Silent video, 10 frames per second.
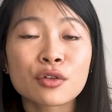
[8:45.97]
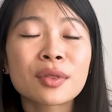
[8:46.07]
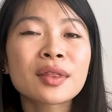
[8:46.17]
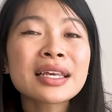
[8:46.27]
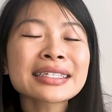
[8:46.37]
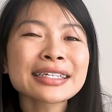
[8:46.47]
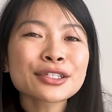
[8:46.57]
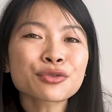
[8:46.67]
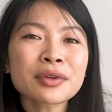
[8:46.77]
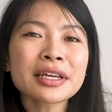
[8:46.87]
So this
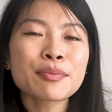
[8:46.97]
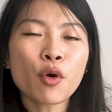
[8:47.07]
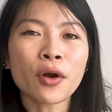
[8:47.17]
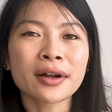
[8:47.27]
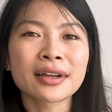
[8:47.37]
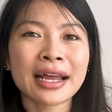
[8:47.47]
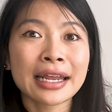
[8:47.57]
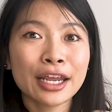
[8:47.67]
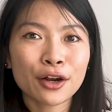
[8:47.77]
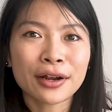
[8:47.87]
is really important. And
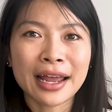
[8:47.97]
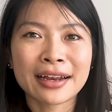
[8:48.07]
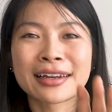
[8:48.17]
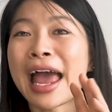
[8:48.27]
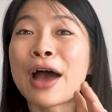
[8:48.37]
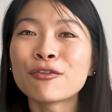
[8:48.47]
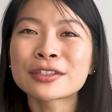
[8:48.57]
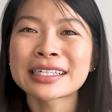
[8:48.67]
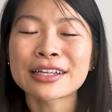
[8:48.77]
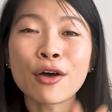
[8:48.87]
here again,
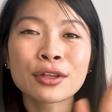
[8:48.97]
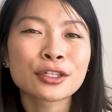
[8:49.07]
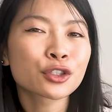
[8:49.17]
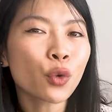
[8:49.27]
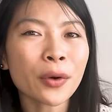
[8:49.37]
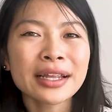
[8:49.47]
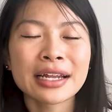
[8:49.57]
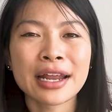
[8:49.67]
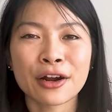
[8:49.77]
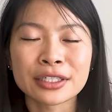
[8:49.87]
emphasis on the story,
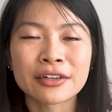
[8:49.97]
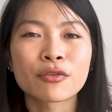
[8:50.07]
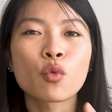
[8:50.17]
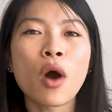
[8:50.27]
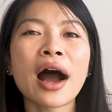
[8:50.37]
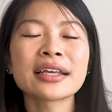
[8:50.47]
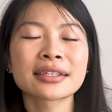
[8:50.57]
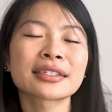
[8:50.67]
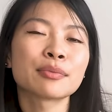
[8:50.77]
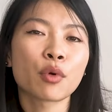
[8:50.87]
the narrative. Why
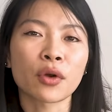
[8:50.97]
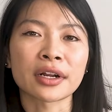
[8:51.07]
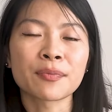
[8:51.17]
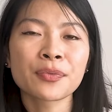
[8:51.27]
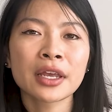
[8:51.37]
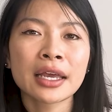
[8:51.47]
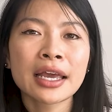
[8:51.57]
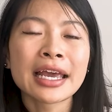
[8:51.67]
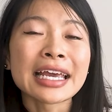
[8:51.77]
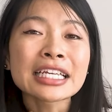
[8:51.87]
is this important?
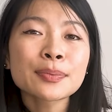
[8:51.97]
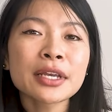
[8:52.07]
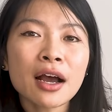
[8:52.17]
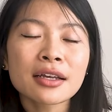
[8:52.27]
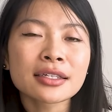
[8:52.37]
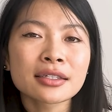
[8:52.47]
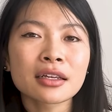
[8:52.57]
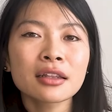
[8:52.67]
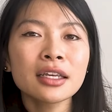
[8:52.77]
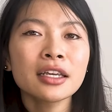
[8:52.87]
Is because
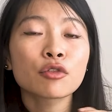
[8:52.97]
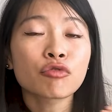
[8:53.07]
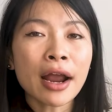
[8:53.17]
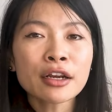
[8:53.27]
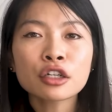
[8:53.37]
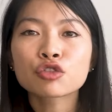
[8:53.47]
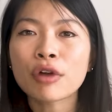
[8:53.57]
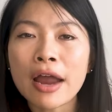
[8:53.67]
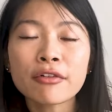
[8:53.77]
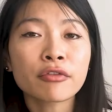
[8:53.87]
the
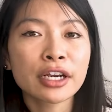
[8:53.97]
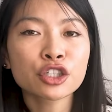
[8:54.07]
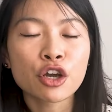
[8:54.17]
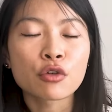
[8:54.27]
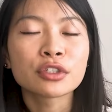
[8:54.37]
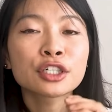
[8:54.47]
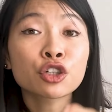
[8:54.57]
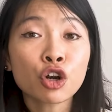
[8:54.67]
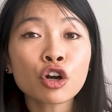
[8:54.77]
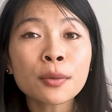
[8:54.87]
rider-driver ratio
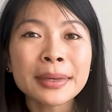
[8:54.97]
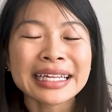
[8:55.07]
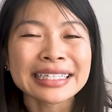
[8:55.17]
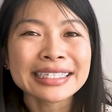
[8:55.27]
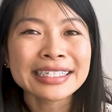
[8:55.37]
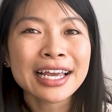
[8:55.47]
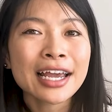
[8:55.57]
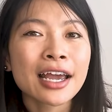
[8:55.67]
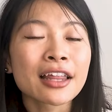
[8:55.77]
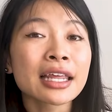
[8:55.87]
determines
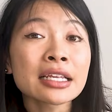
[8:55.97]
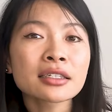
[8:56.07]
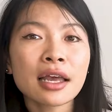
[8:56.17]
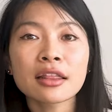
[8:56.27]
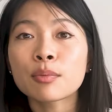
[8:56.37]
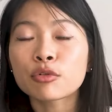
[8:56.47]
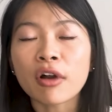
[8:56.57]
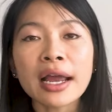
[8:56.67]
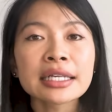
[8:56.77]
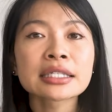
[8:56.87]
things like the
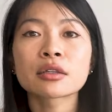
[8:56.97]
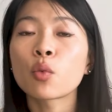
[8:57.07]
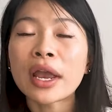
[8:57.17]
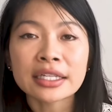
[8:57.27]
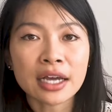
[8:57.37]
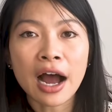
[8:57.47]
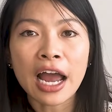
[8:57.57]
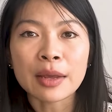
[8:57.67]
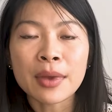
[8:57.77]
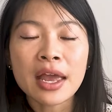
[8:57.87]
price, wait
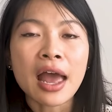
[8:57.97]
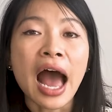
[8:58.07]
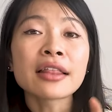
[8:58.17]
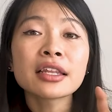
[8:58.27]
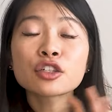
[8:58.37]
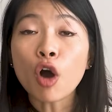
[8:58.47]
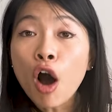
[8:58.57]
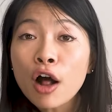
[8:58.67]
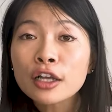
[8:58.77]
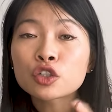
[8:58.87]
time, and these
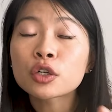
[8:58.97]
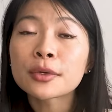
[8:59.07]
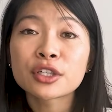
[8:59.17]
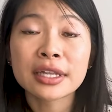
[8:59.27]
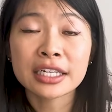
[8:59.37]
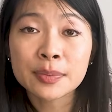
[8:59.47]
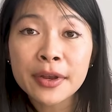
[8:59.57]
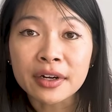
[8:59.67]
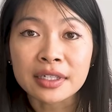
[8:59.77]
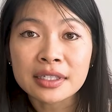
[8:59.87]
all contribute to the
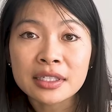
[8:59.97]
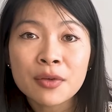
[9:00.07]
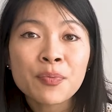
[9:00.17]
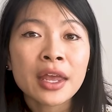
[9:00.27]
experience.